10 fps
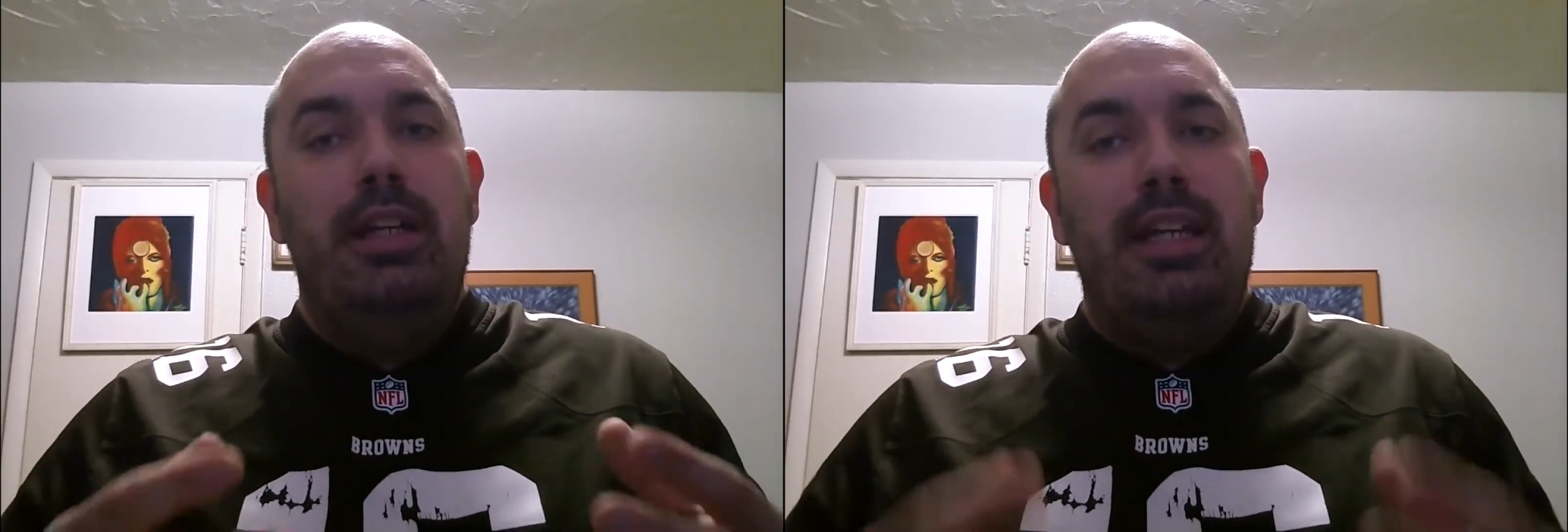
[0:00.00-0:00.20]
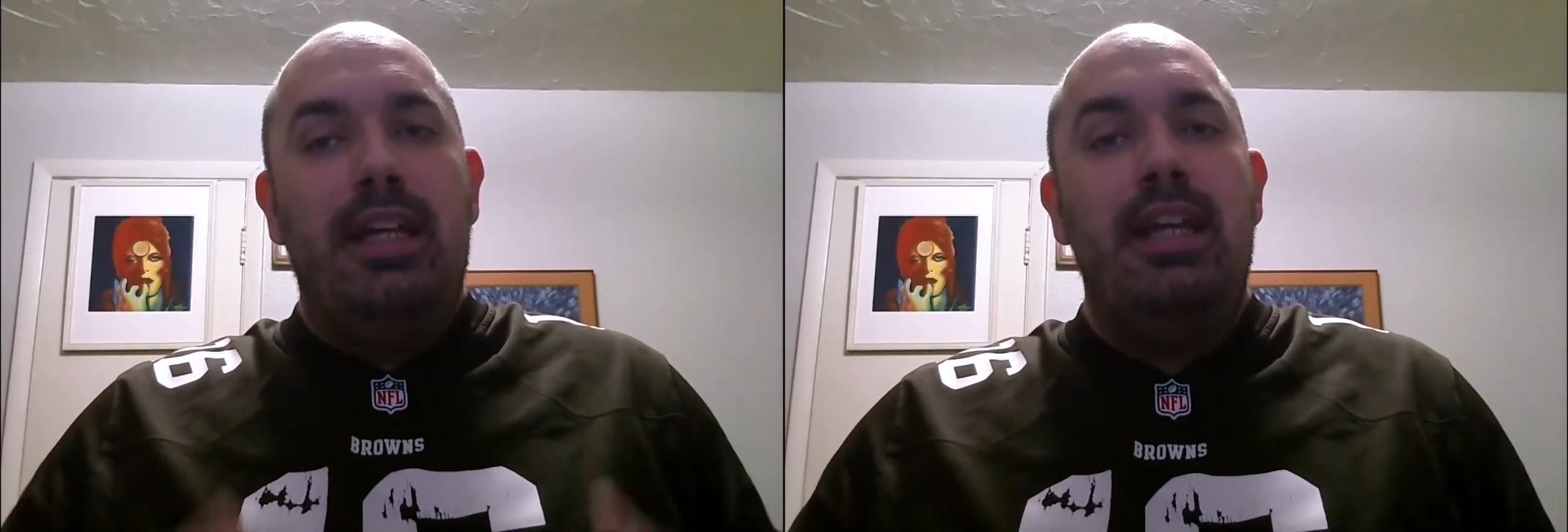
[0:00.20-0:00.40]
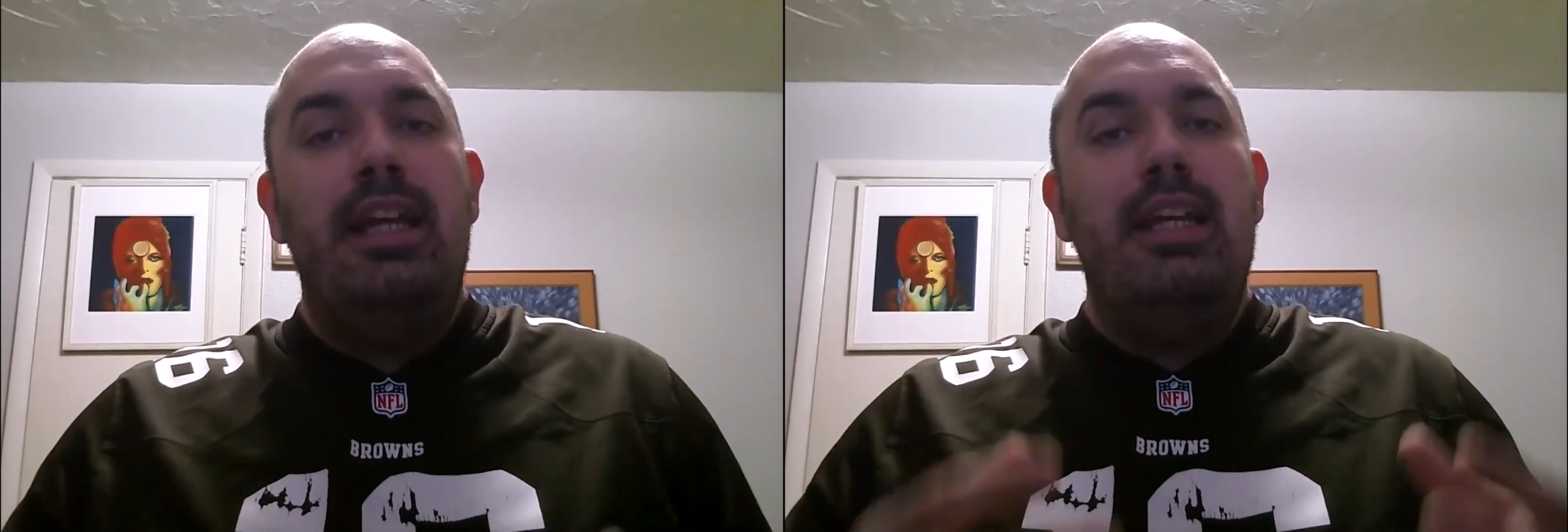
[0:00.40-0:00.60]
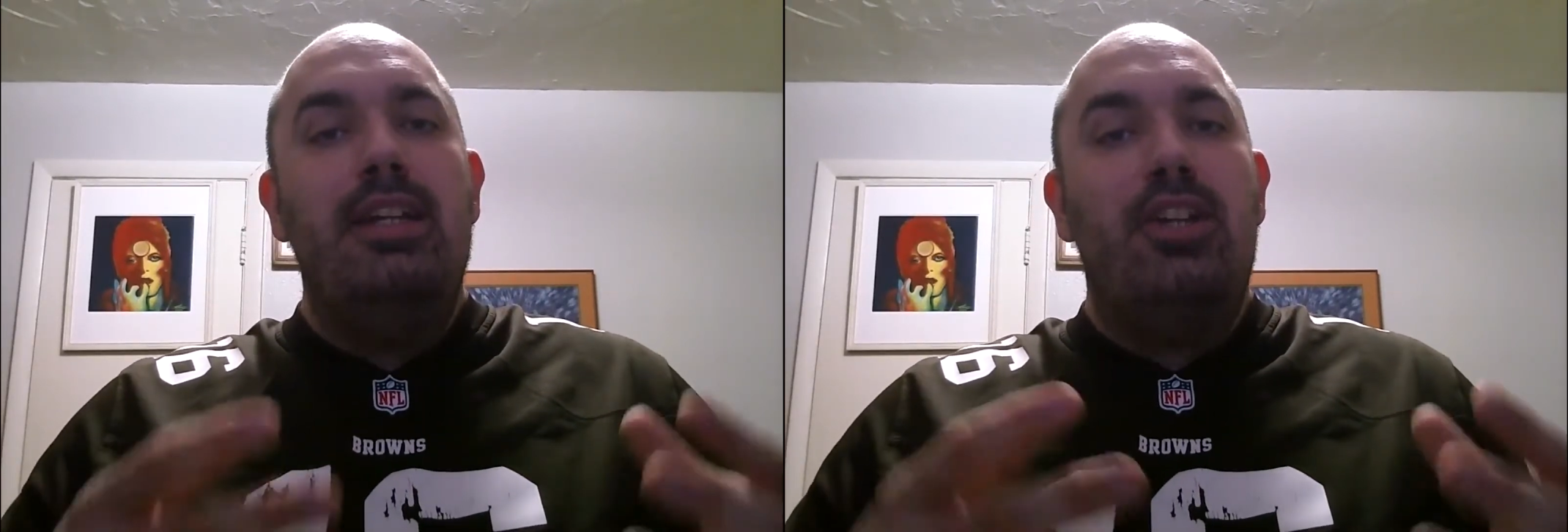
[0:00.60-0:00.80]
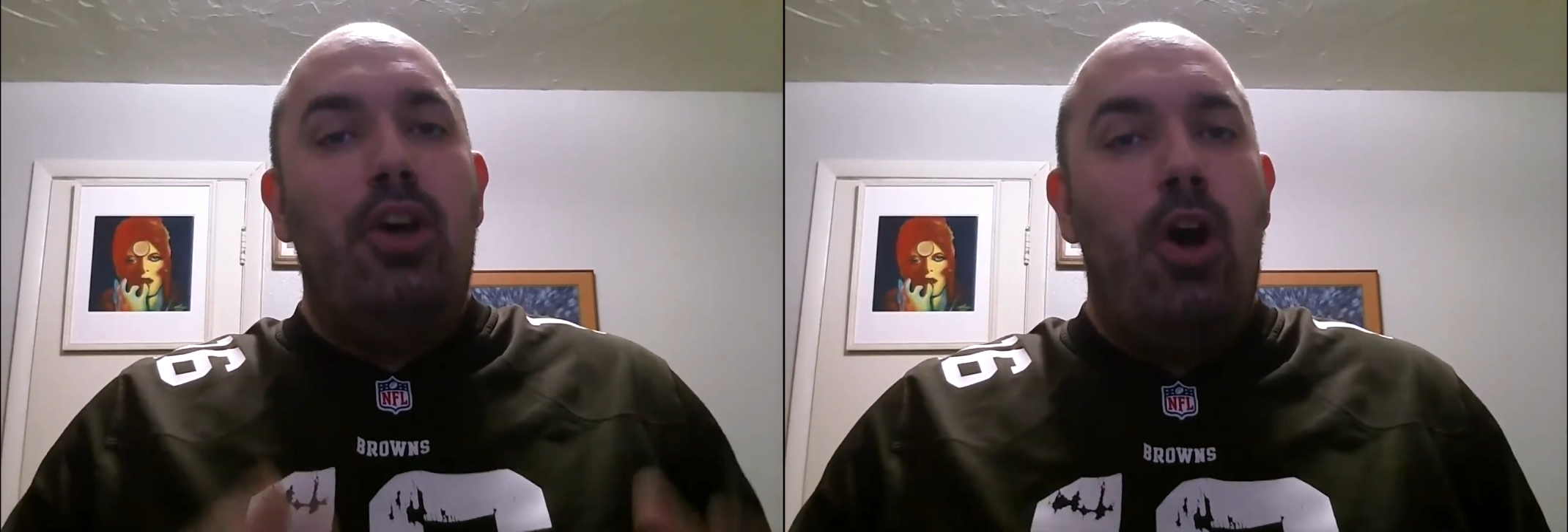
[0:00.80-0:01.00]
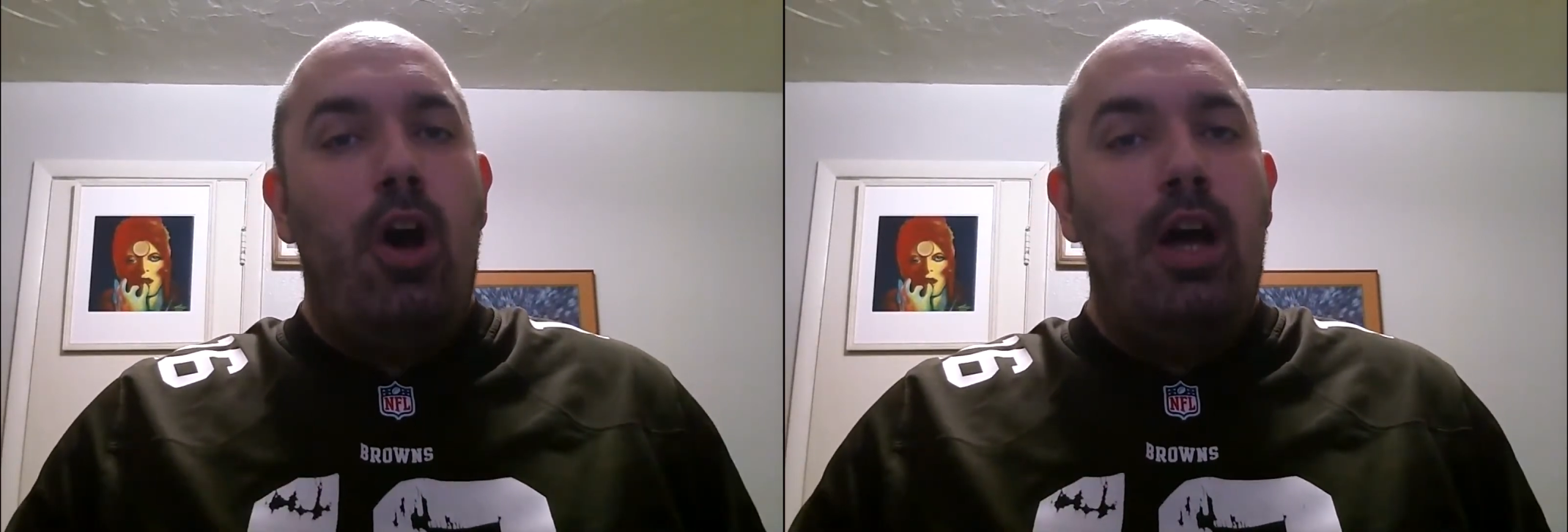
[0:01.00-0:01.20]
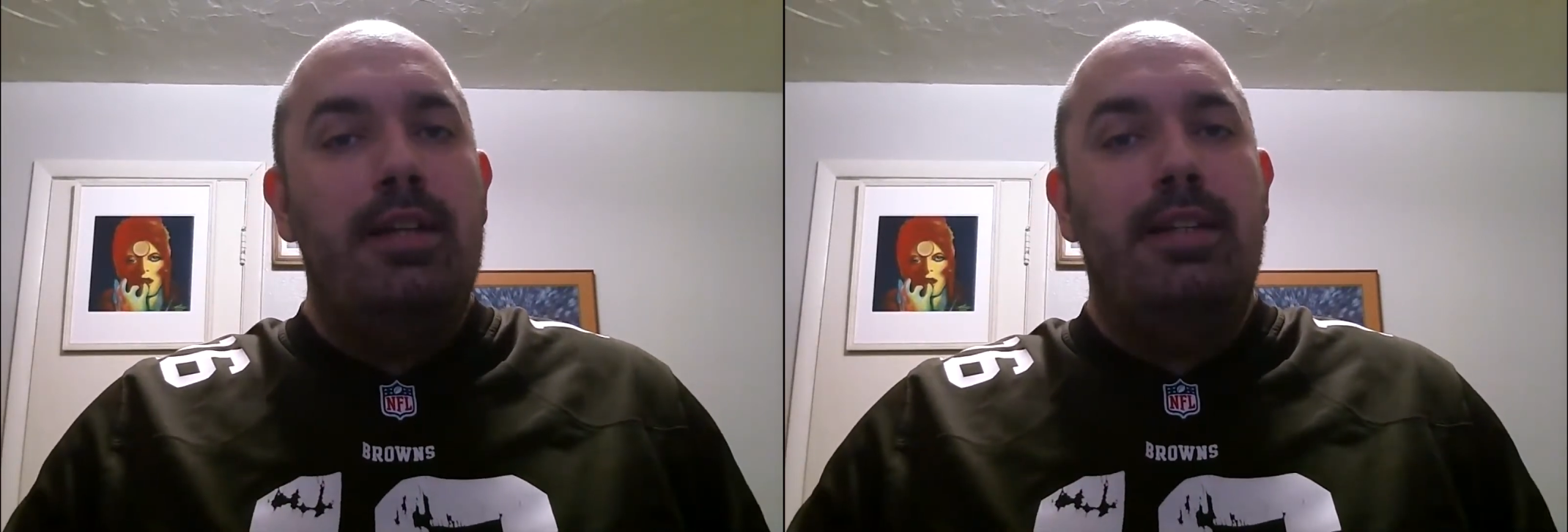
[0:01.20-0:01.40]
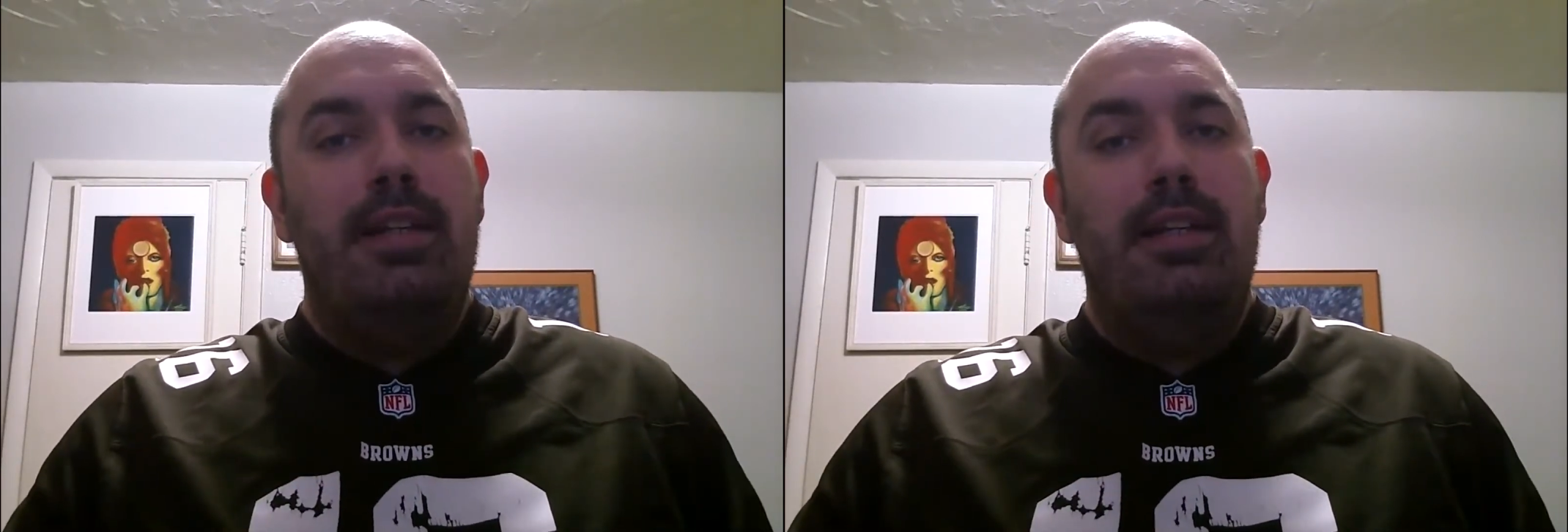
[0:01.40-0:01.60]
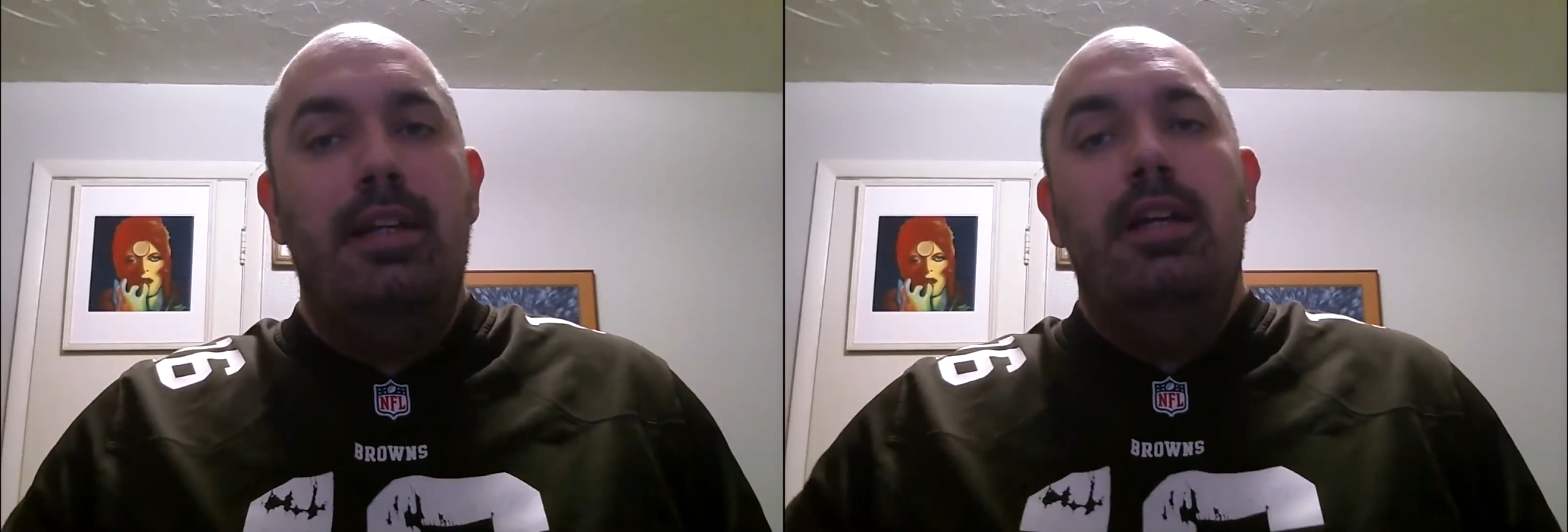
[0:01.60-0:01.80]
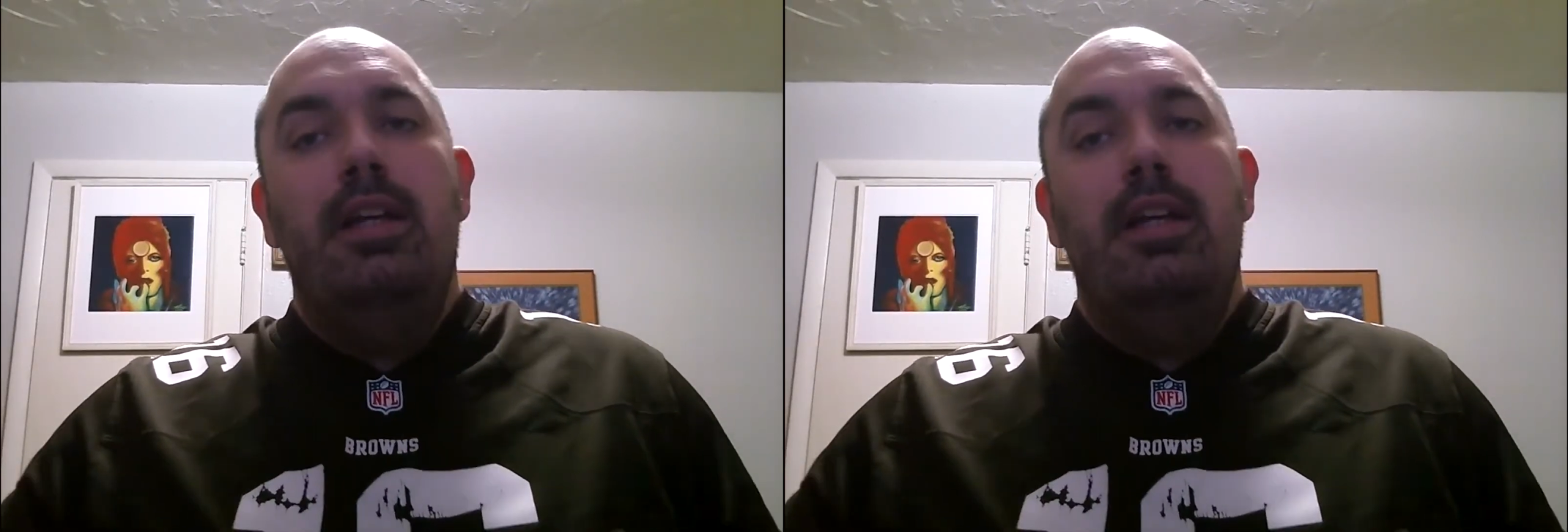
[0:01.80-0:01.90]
he is causing